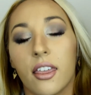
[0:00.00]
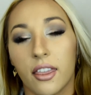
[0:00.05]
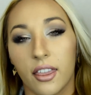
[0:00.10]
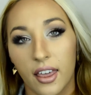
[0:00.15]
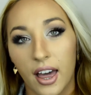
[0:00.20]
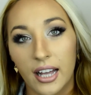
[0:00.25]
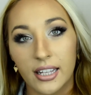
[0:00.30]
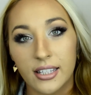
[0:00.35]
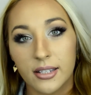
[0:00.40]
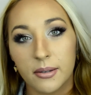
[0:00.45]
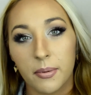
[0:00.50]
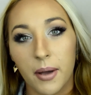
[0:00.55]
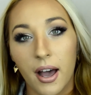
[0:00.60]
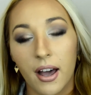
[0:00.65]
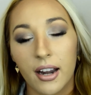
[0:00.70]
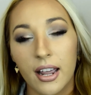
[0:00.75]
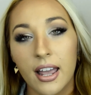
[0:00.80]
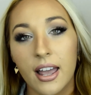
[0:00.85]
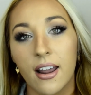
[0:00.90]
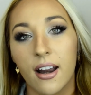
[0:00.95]
that's about
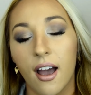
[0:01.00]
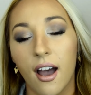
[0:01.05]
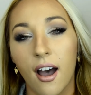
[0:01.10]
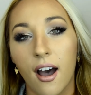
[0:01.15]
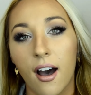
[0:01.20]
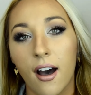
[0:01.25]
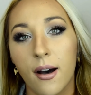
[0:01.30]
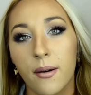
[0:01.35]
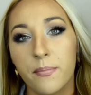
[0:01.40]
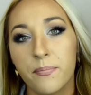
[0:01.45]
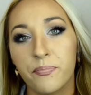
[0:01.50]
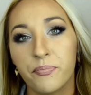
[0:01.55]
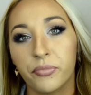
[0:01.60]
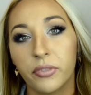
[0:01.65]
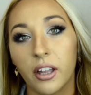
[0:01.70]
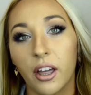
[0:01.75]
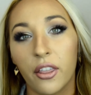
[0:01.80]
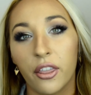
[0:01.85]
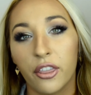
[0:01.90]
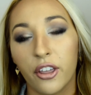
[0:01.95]
it.
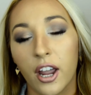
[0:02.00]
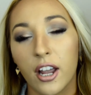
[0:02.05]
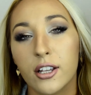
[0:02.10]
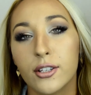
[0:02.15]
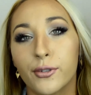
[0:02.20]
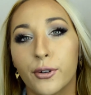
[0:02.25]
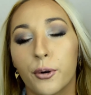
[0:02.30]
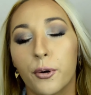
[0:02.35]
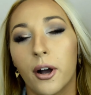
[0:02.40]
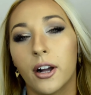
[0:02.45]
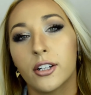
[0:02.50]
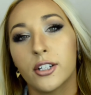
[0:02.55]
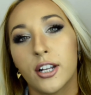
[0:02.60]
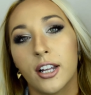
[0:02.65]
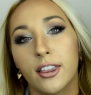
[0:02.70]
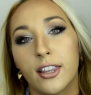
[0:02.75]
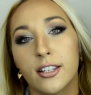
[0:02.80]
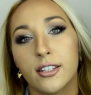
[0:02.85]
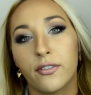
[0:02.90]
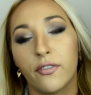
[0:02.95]
Thanks for watching
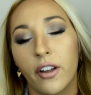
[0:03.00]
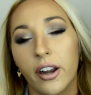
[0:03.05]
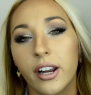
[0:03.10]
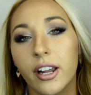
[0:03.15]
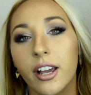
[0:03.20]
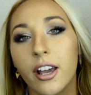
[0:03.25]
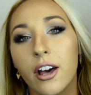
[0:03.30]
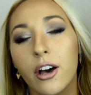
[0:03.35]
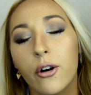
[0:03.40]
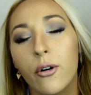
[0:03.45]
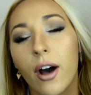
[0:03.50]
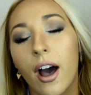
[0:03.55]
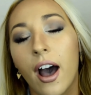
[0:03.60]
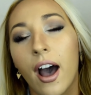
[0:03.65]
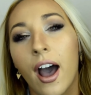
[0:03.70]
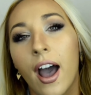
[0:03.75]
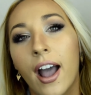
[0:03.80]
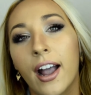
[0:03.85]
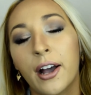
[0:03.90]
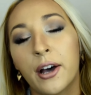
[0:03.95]
this video.
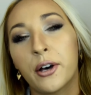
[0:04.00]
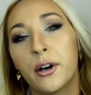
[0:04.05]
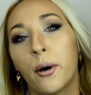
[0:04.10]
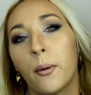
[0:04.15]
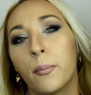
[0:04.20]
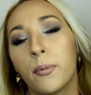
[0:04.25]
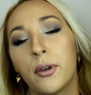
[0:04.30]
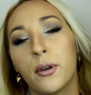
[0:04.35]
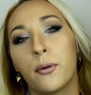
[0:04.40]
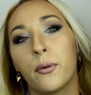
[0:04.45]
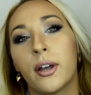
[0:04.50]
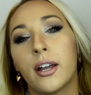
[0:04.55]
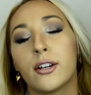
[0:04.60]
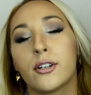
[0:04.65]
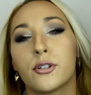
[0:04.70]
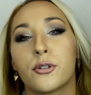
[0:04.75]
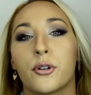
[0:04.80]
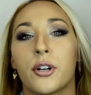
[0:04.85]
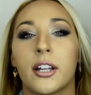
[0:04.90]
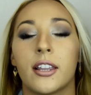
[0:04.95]
I hope you
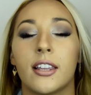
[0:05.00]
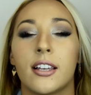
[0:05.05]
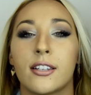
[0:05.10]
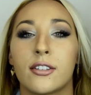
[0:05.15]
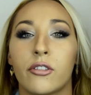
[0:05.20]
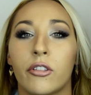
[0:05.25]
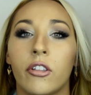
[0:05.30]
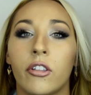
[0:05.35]
enjoyed this